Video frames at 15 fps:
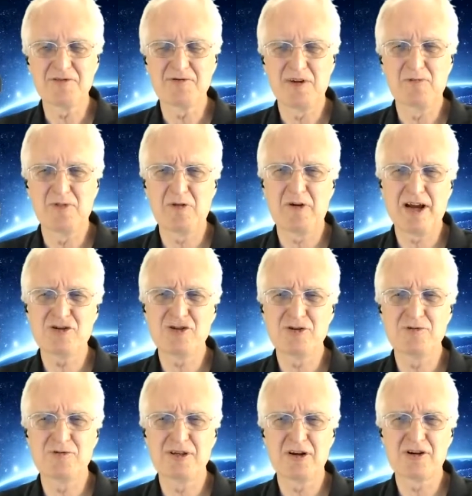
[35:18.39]
We were actually
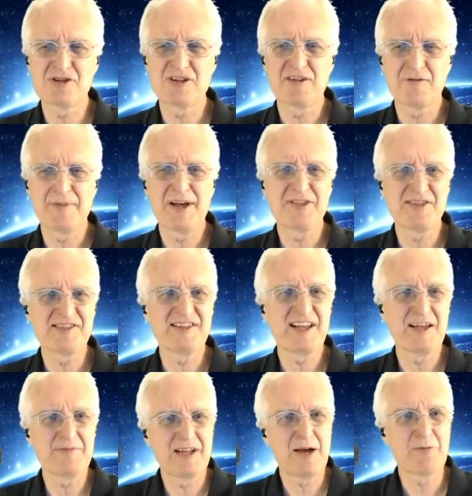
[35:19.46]
doing our stuff about the
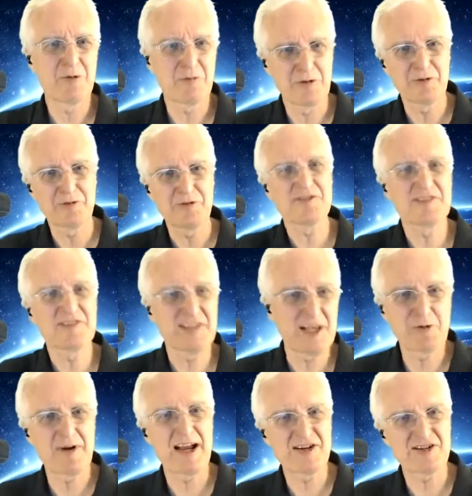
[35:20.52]
same time. We were going through the same
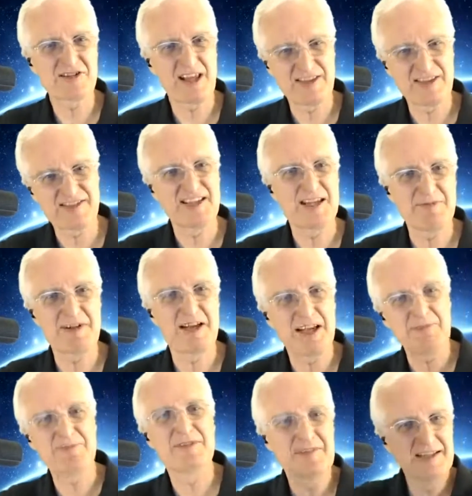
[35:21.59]
crash at the same
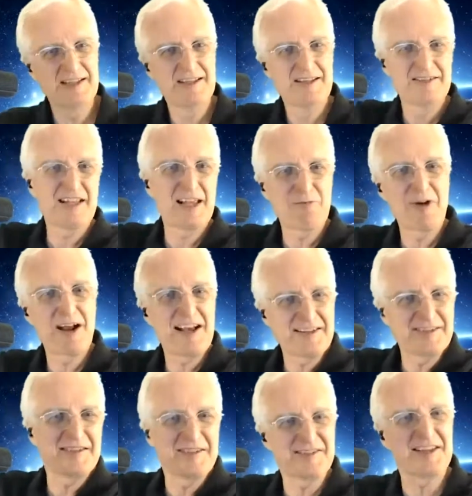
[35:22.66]
time, same
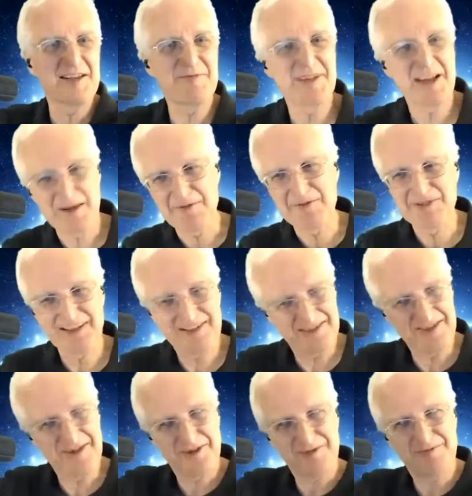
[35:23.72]
rise at the same time. It was like, parallel.